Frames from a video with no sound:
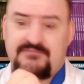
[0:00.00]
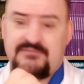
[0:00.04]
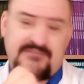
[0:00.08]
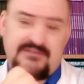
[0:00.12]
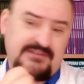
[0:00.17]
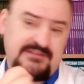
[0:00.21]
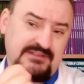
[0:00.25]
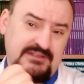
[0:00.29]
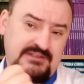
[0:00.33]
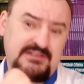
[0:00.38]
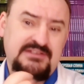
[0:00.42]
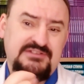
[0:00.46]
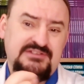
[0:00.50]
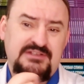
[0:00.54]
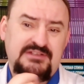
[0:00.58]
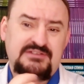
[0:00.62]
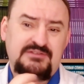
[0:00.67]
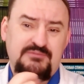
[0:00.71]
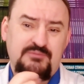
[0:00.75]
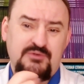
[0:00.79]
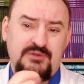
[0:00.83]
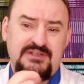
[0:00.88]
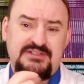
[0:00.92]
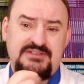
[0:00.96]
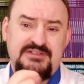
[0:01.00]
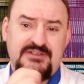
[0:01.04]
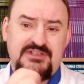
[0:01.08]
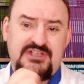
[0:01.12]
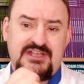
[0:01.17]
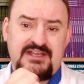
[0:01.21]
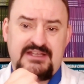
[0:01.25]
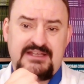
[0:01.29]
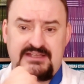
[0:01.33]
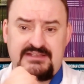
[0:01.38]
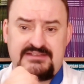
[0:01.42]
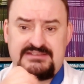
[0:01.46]
There's just one
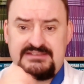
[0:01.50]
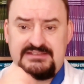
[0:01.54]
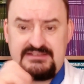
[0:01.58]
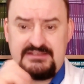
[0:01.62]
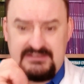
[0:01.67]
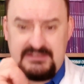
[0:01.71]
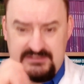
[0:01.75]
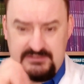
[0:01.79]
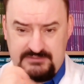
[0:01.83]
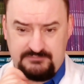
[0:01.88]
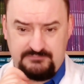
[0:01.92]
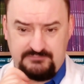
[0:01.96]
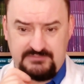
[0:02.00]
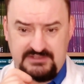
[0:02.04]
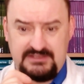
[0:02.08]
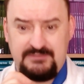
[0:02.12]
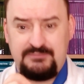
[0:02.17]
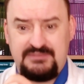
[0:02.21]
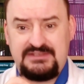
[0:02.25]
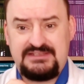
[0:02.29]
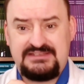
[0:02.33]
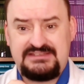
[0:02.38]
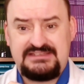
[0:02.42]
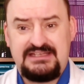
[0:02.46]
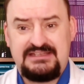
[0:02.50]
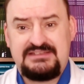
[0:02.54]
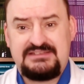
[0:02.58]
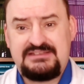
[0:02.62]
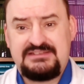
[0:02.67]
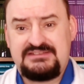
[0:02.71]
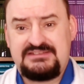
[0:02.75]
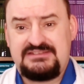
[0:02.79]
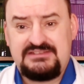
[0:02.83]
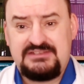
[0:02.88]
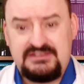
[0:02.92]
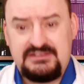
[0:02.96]
chance. Rabies has a
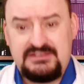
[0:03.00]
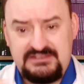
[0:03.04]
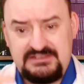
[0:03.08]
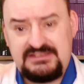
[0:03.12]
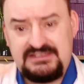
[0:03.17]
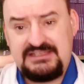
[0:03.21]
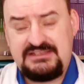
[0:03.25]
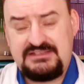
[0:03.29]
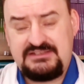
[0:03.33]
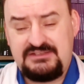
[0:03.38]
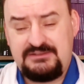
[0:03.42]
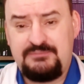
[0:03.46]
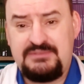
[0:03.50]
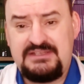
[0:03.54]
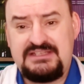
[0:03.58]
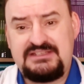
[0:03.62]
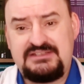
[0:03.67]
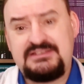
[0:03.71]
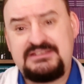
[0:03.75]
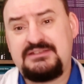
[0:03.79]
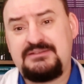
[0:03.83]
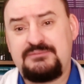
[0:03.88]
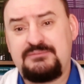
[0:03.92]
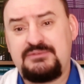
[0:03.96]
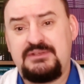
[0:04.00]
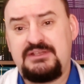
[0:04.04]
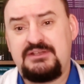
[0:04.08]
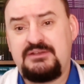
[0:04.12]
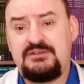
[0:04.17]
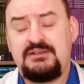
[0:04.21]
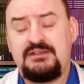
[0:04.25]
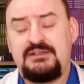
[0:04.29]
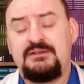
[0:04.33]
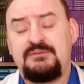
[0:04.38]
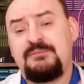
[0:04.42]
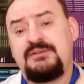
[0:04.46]
certain incubation
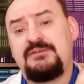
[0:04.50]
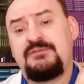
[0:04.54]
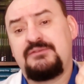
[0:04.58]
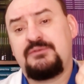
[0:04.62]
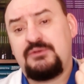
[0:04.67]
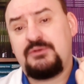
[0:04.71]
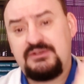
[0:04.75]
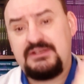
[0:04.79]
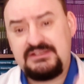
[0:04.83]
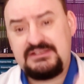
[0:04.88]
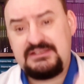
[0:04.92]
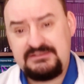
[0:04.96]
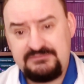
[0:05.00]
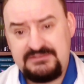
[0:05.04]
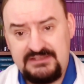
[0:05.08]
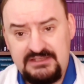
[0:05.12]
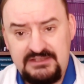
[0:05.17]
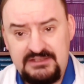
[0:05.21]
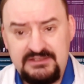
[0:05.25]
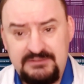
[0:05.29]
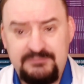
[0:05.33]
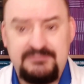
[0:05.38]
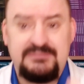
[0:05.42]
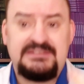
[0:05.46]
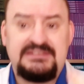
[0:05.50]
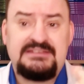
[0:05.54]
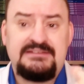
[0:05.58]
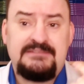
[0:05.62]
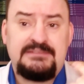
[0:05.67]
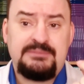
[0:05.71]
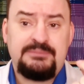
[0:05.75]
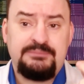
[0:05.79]
period before it develops.